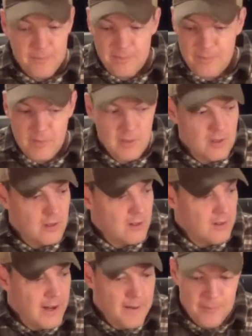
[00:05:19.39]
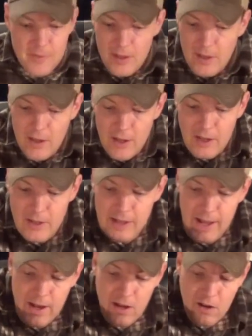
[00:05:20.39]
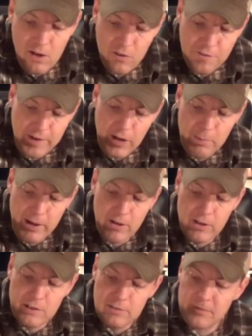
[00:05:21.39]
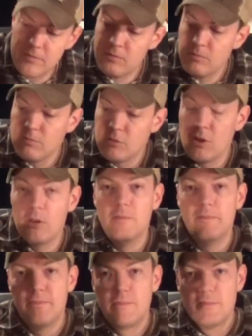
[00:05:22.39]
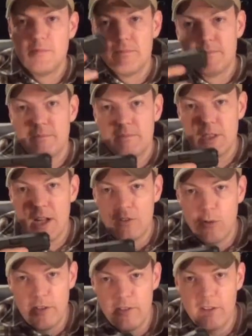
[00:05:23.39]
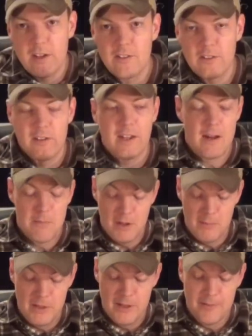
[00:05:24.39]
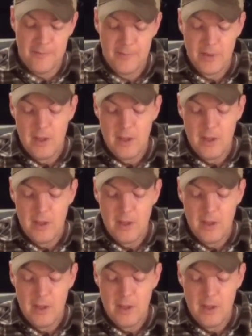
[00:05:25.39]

All right, and now the firepower. So, Glock 26, 9mm.